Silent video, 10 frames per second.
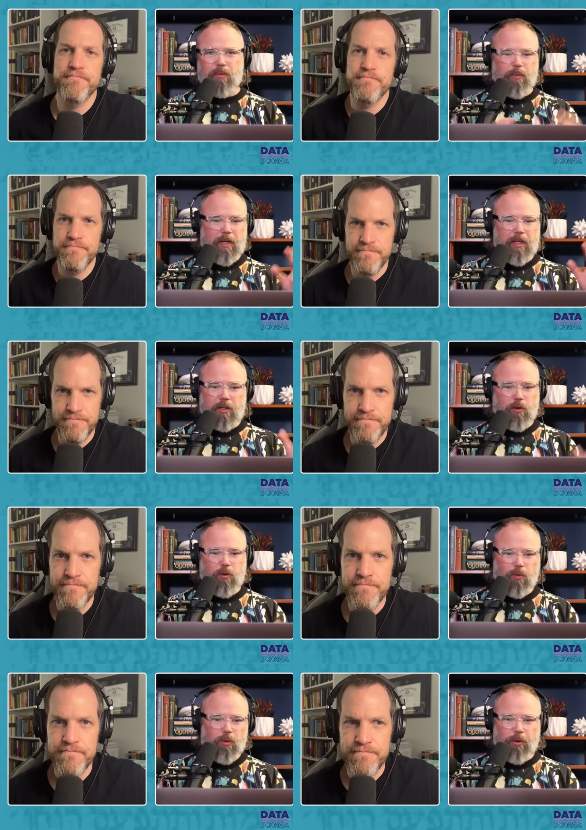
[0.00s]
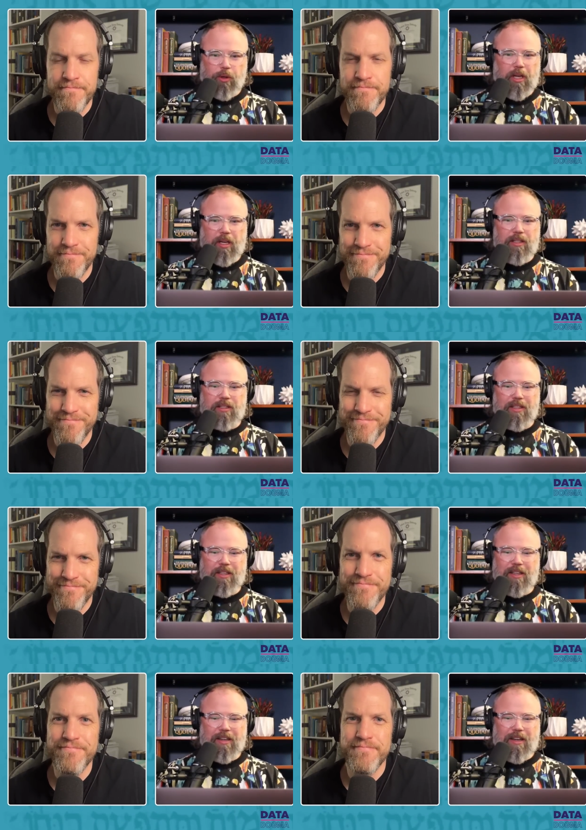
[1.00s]
Speaker 1: really cool things,
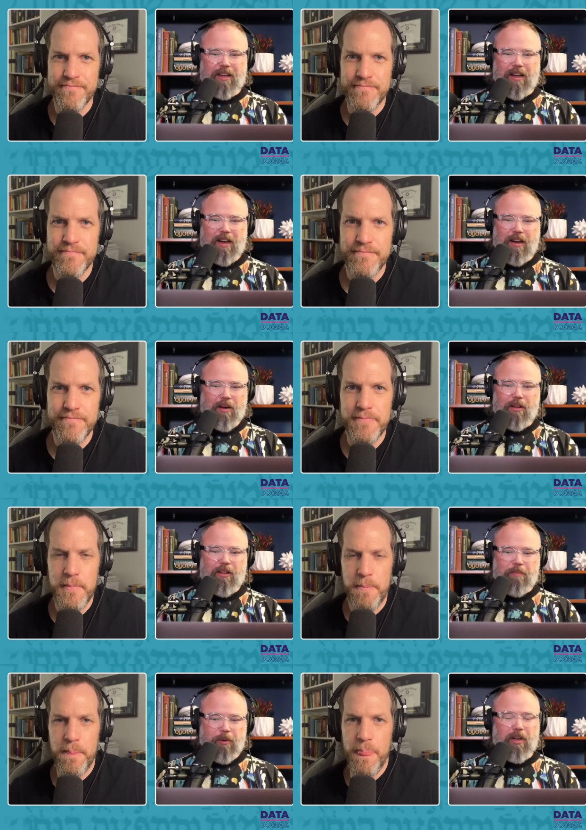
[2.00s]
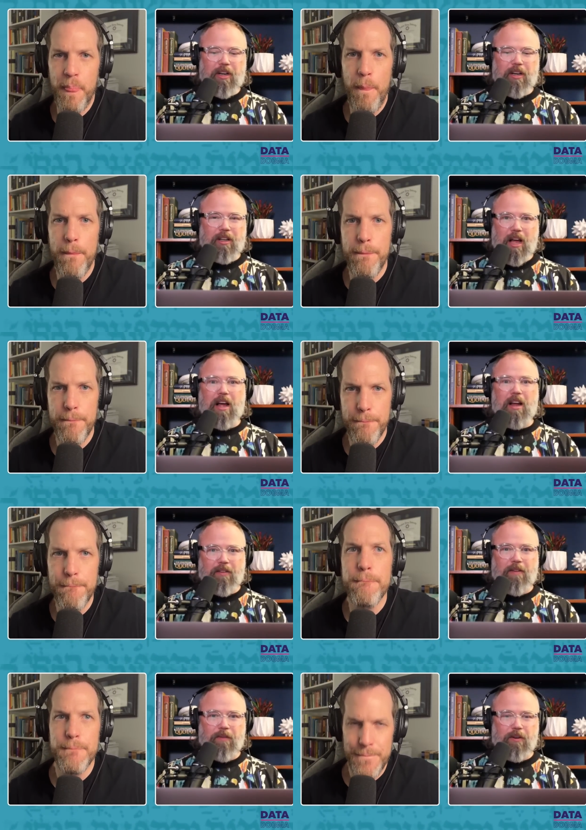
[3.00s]
you know, and they've put in a lot of
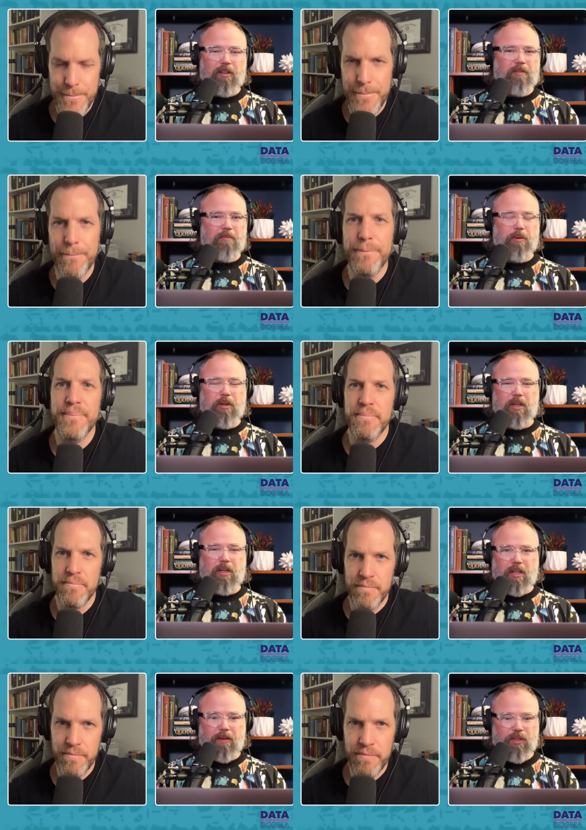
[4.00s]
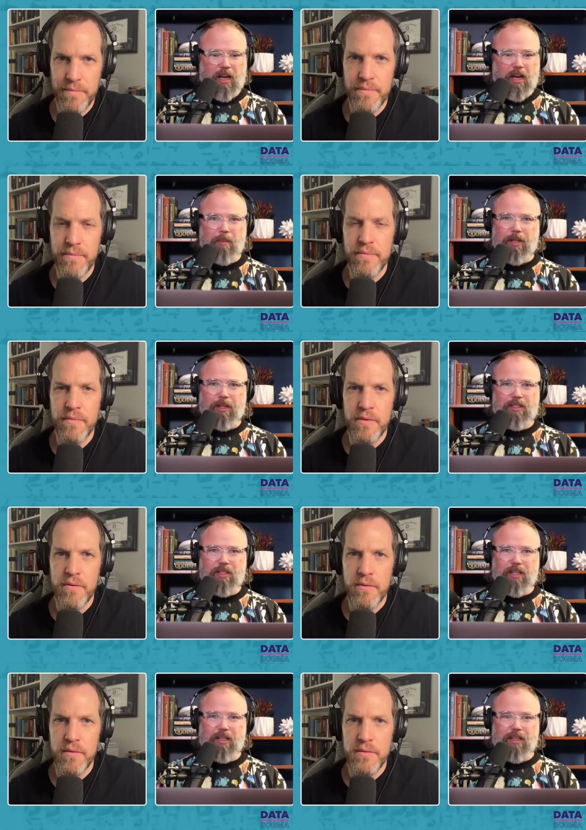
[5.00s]
effort and they've put in a lot of time on this
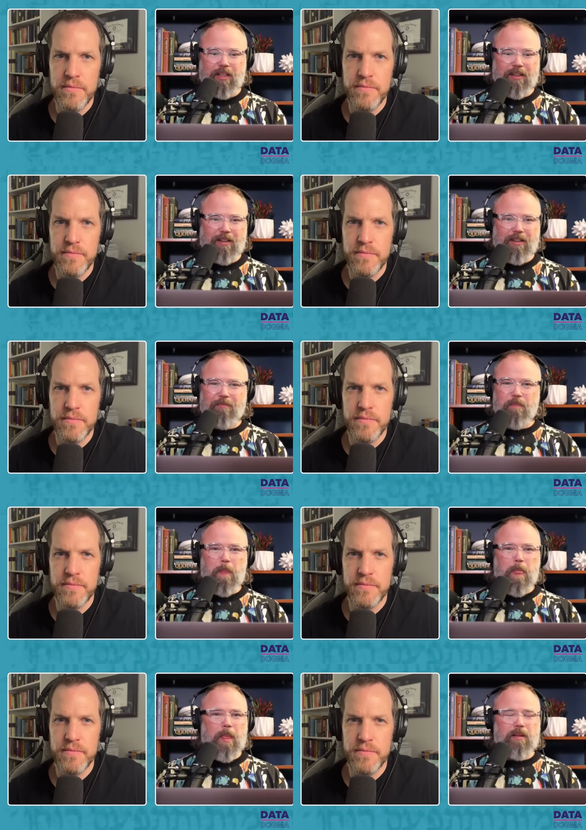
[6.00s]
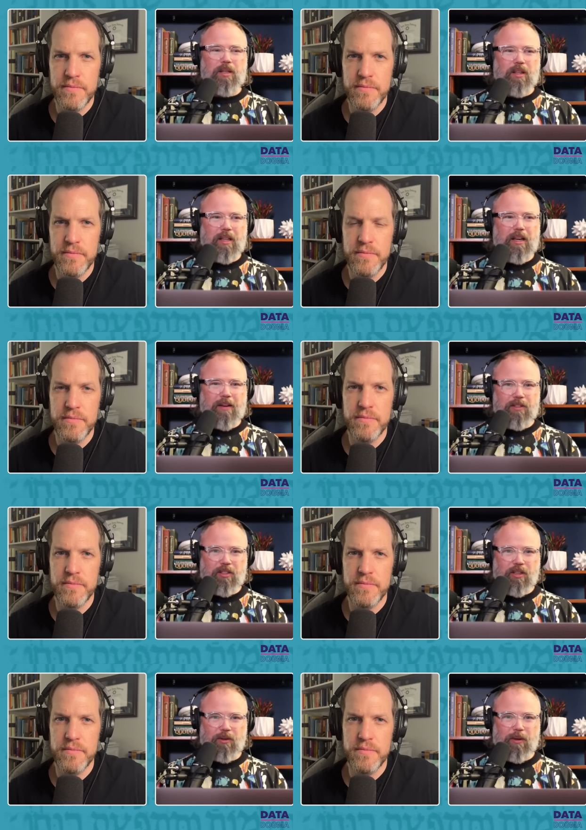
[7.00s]
thing, to then have to
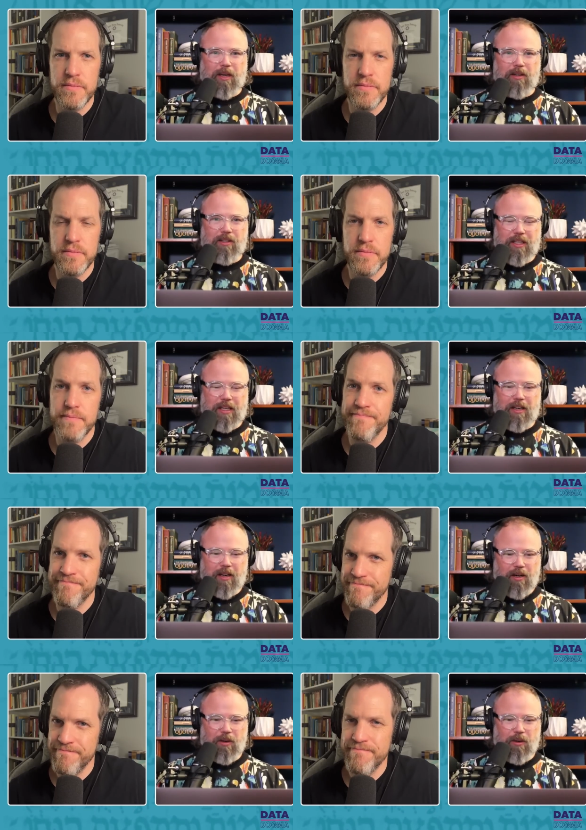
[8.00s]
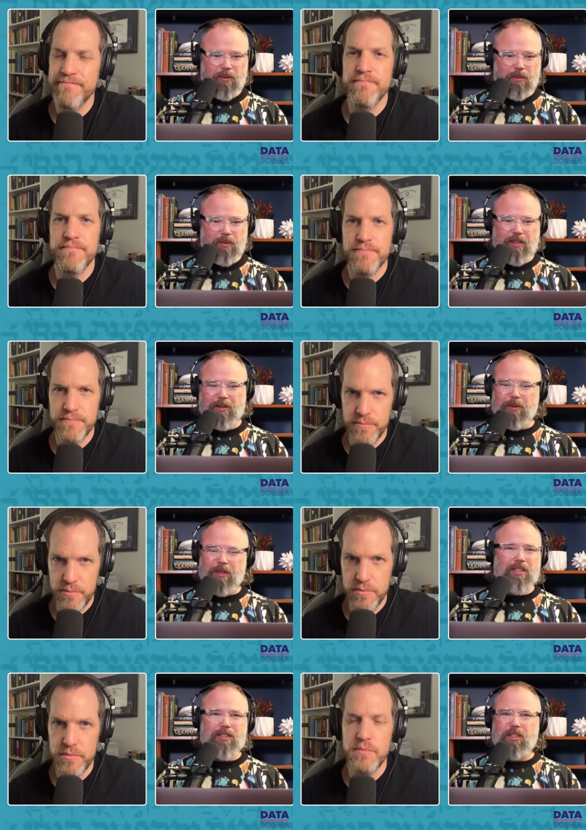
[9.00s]
turn around and say, "Oh, you know what?
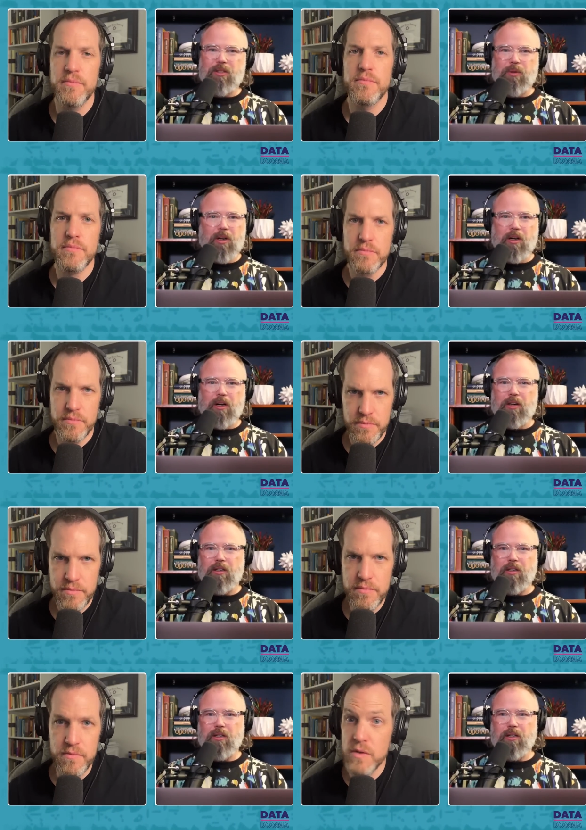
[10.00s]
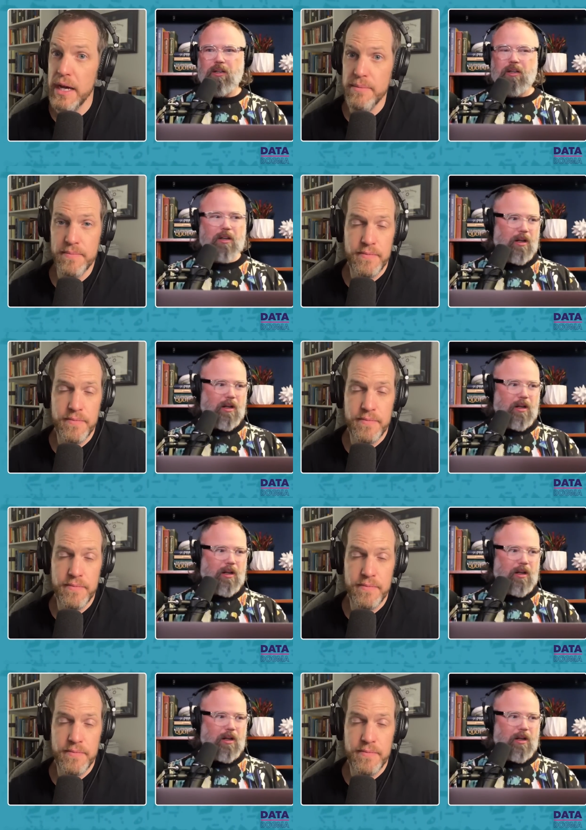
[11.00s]
Just disregard." Yeah.